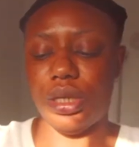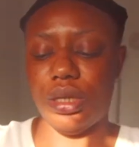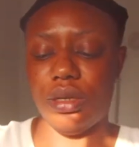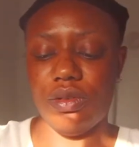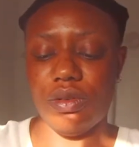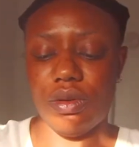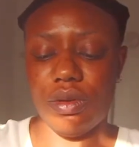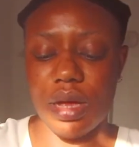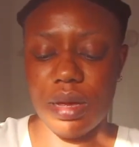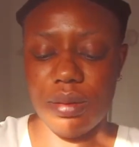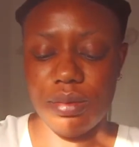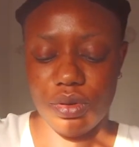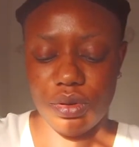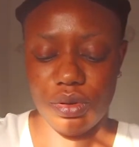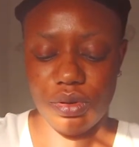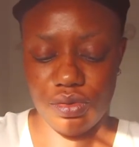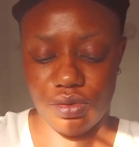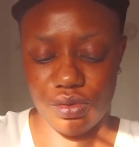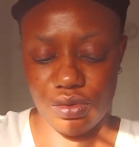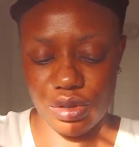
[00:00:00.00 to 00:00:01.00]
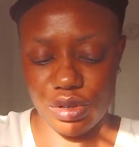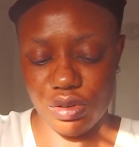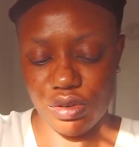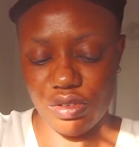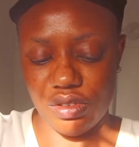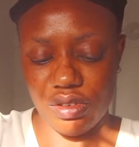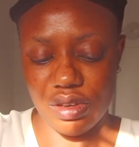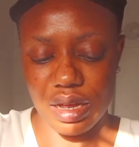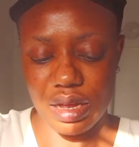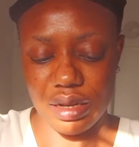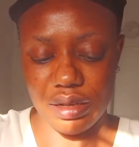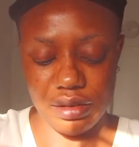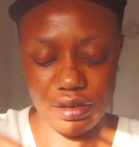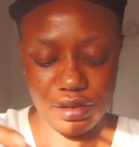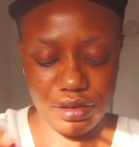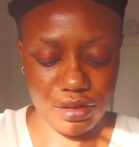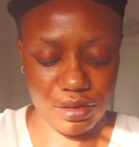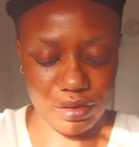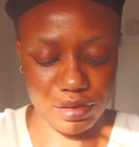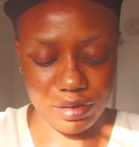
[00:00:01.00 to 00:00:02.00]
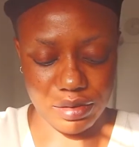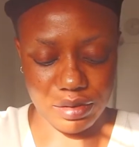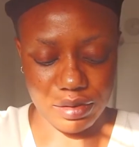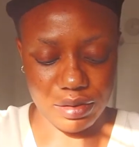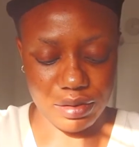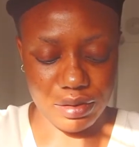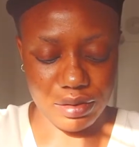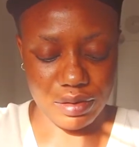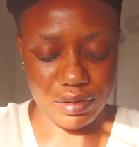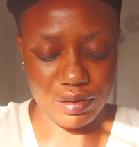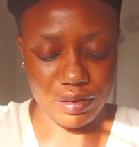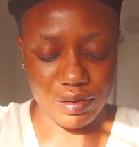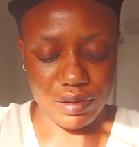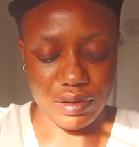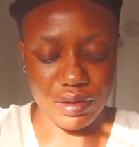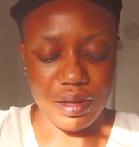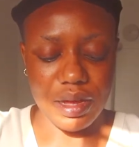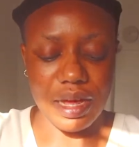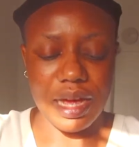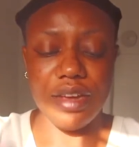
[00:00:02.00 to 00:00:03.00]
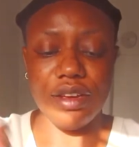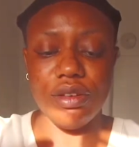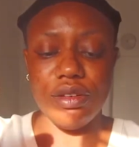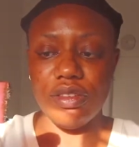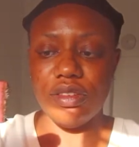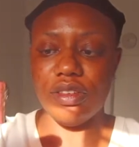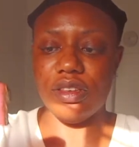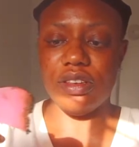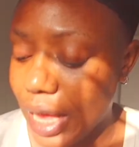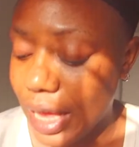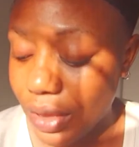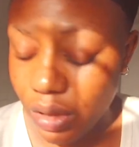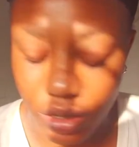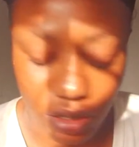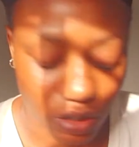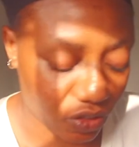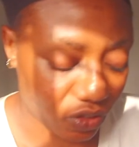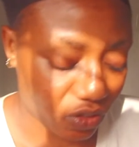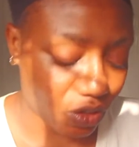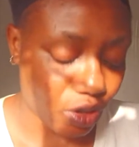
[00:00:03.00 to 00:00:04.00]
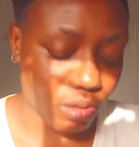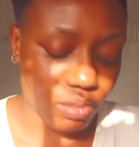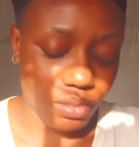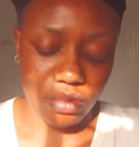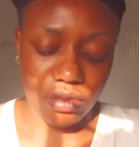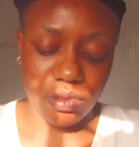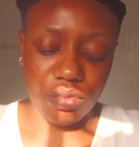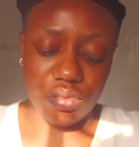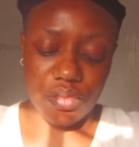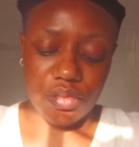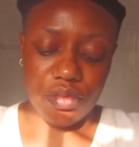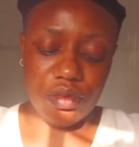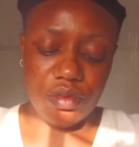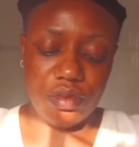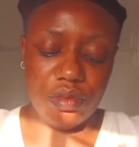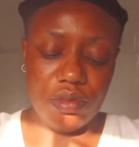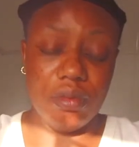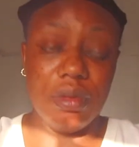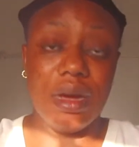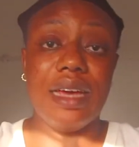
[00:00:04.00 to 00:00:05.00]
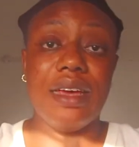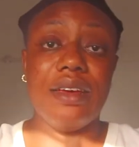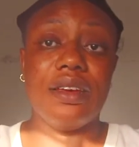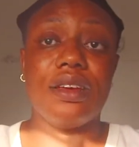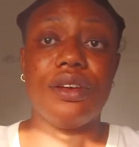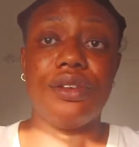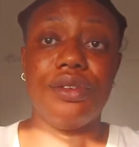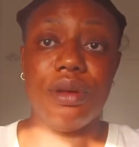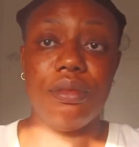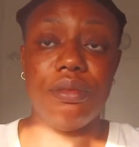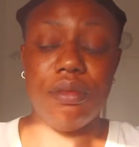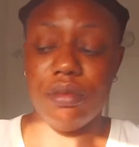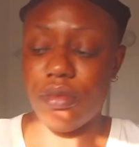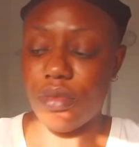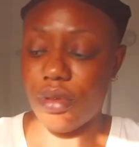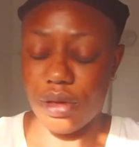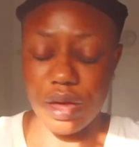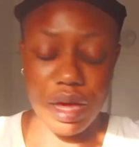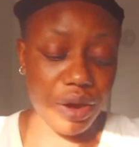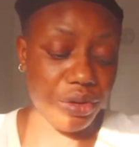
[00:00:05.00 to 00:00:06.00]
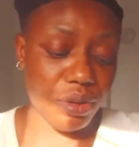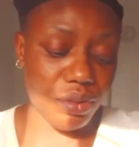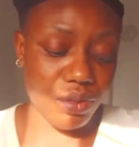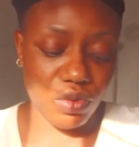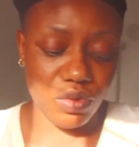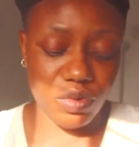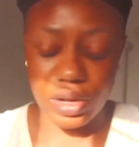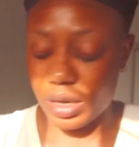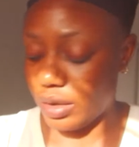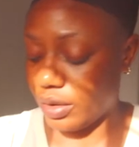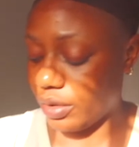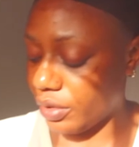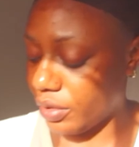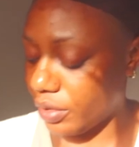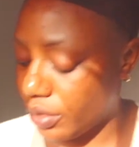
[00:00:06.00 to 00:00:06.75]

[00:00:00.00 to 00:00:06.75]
so I'm going to reduce that. I got it from my cream hair remover.